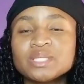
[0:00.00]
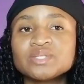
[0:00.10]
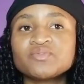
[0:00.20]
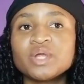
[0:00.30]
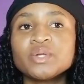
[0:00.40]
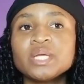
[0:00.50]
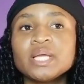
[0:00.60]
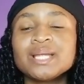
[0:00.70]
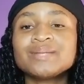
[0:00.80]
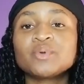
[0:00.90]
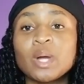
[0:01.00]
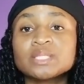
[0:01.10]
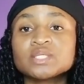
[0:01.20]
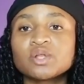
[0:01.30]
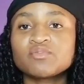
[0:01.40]
it
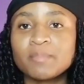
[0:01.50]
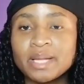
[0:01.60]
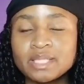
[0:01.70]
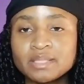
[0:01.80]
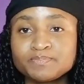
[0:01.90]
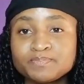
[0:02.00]
requires a lot of money